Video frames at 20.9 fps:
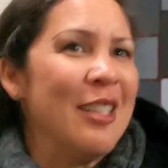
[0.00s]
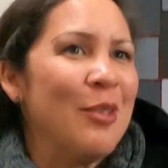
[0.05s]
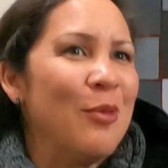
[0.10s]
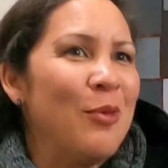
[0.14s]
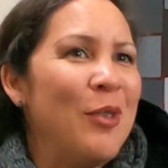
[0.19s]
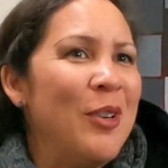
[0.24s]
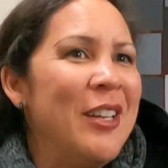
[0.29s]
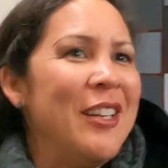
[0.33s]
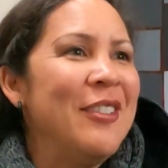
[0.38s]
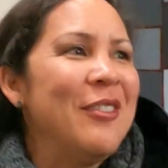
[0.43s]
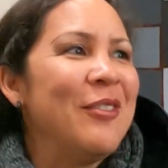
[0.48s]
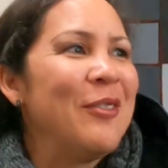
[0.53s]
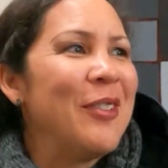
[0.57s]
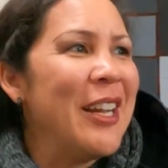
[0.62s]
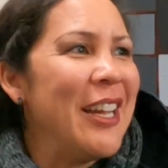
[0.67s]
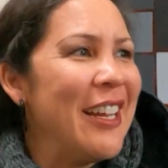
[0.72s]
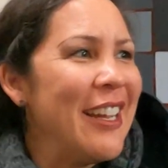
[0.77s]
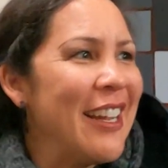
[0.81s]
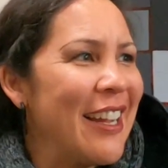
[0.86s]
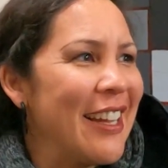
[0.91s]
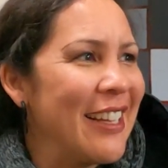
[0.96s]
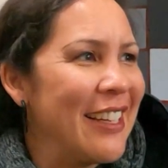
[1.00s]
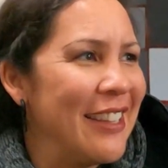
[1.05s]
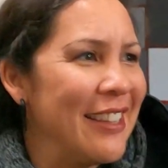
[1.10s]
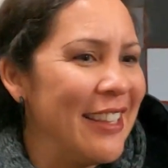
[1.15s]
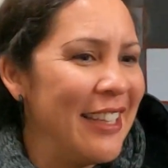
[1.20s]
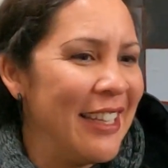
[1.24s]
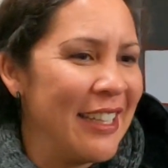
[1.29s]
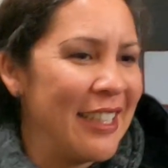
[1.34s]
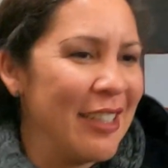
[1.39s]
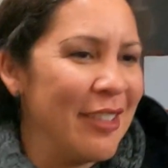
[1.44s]
one way I can
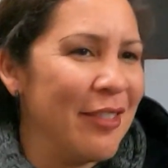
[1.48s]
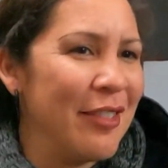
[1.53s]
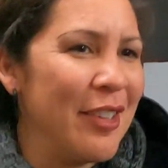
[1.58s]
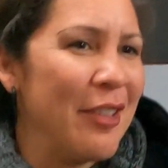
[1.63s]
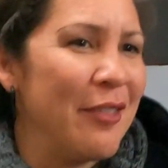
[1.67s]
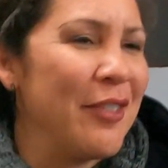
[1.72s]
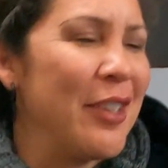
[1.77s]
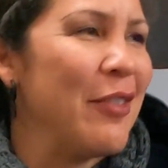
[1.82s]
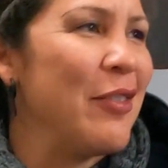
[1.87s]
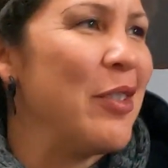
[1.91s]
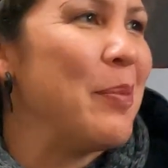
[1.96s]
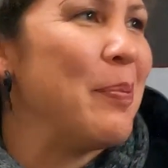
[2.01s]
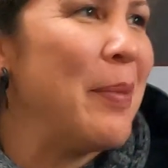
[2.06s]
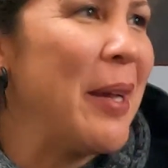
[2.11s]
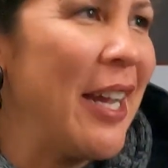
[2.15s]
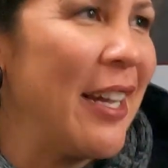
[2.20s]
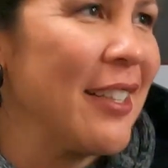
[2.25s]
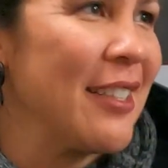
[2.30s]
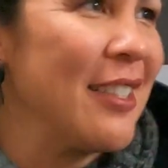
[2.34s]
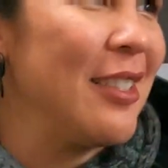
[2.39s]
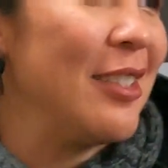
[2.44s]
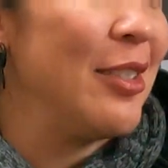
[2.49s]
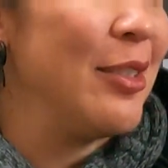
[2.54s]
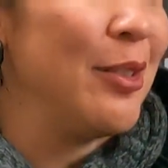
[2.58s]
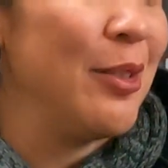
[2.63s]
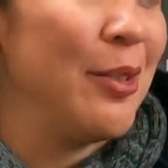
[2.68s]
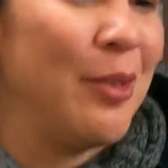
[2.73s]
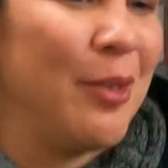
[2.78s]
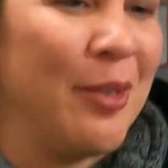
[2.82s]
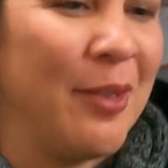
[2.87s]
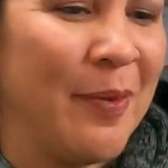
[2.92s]
think of giving back
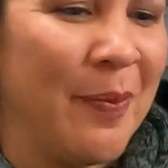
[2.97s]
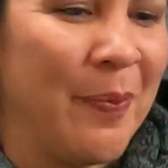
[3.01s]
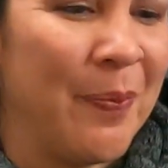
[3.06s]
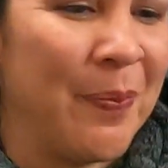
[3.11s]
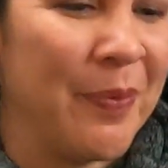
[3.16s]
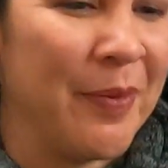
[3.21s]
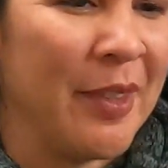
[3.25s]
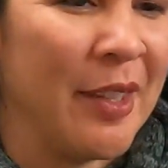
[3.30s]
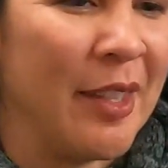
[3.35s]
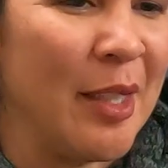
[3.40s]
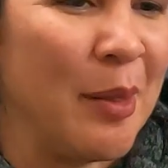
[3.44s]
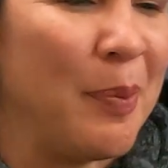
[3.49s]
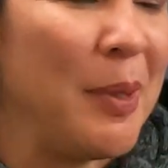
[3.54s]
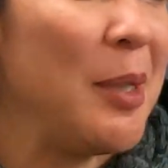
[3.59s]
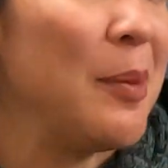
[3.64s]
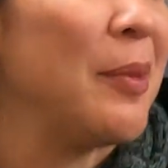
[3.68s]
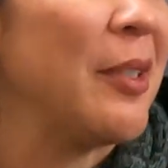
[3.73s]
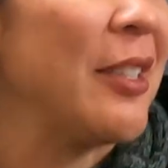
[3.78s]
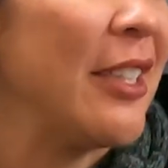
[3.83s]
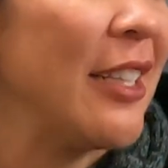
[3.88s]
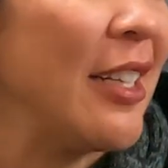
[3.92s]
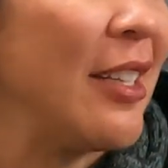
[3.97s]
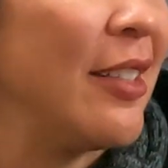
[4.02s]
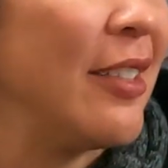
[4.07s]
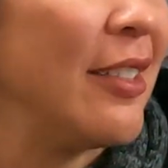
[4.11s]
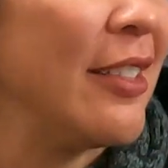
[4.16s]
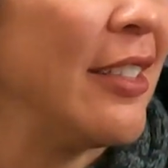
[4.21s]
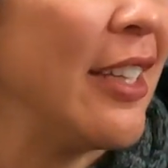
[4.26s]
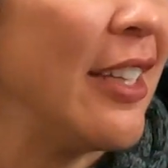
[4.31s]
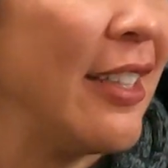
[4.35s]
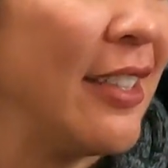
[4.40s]
to the people
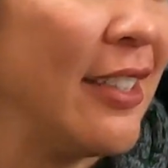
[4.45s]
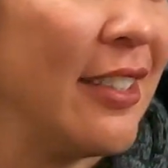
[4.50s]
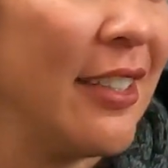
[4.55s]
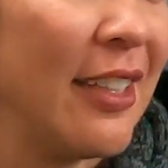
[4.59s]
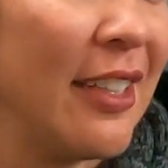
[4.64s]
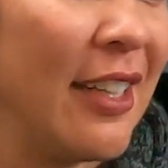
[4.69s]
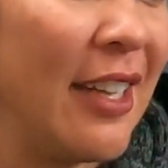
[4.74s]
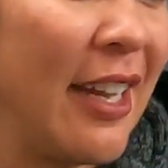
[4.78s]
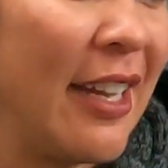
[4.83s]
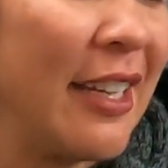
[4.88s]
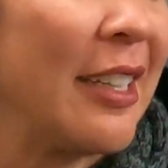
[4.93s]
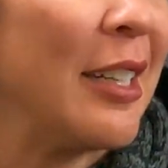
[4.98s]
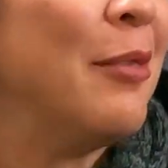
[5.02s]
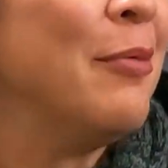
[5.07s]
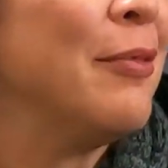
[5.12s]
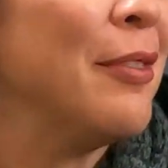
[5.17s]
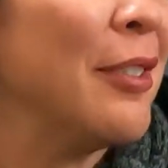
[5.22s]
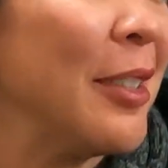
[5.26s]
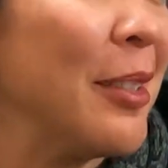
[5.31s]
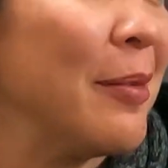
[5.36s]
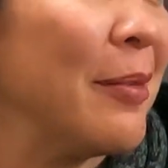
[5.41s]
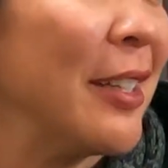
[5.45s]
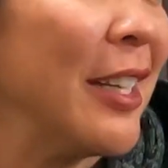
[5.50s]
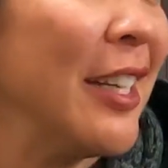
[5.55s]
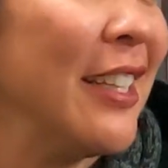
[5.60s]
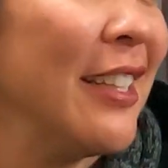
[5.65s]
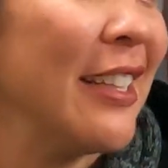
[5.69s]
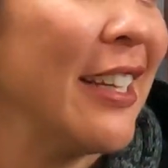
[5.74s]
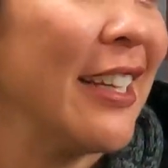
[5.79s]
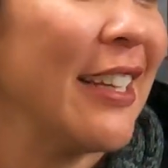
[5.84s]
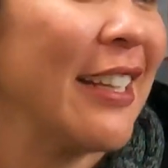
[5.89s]
that I come from,
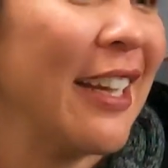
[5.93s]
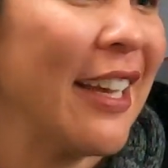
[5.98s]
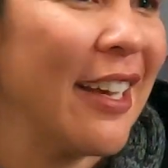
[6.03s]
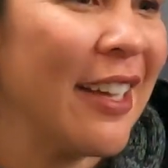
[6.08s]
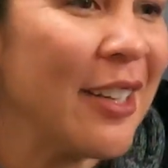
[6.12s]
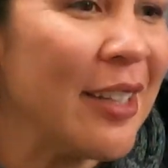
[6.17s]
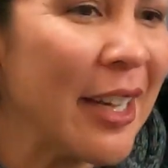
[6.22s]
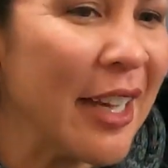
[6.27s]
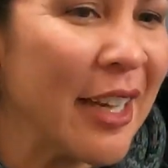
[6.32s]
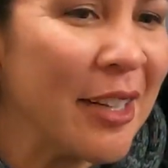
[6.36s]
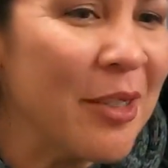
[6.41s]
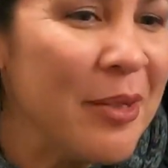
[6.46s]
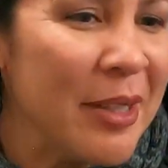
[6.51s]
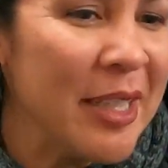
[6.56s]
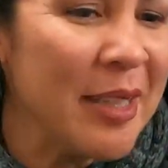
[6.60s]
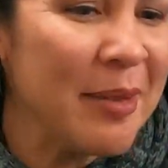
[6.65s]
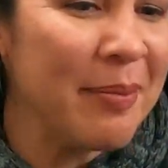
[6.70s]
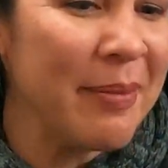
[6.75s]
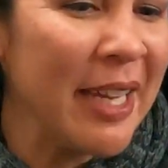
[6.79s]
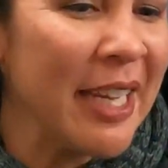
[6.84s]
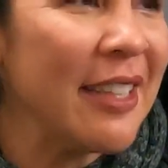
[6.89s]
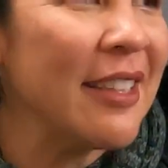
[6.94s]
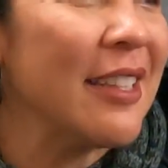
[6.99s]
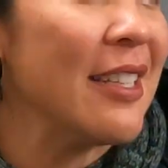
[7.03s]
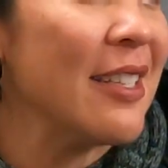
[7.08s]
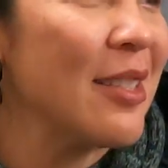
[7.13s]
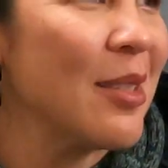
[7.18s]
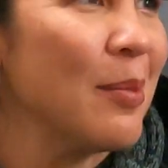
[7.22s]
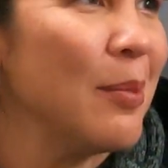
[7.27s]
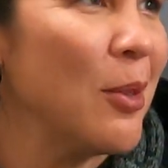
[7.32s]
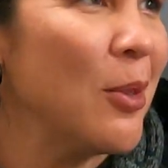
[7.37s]
right? Like, how do we make
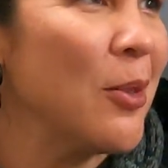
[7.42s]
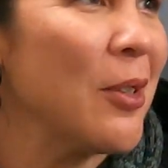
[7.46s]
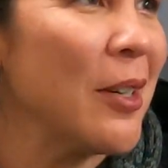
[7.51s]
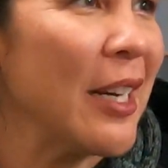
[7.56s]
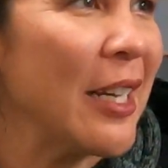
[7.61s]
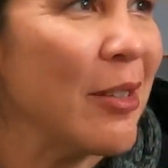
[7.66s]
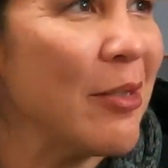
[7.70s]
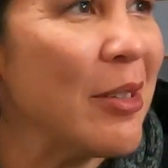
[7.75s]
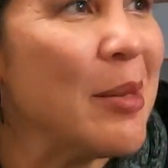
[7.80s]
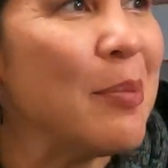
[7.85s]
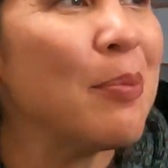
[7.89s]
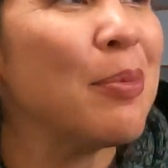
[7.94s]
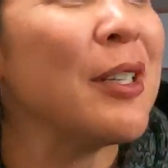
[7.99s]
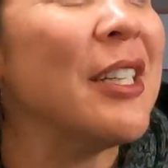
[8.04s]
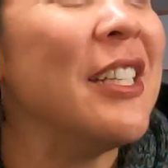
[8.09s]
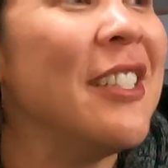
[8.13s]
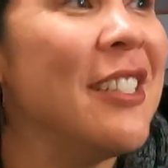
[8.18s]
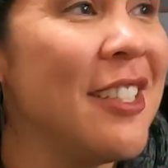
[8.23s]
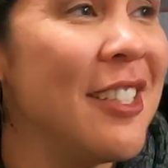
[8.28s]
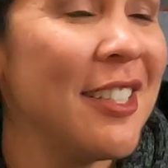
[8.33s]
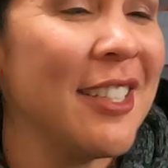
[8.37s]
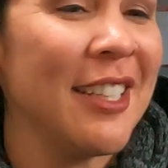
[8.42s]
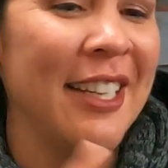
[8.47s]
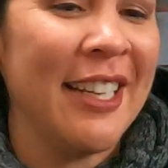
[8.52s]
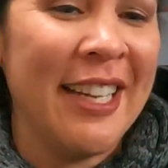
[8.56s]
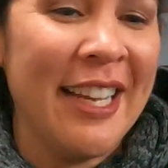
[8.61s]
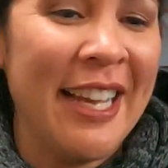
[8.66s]
this more? How do we bridge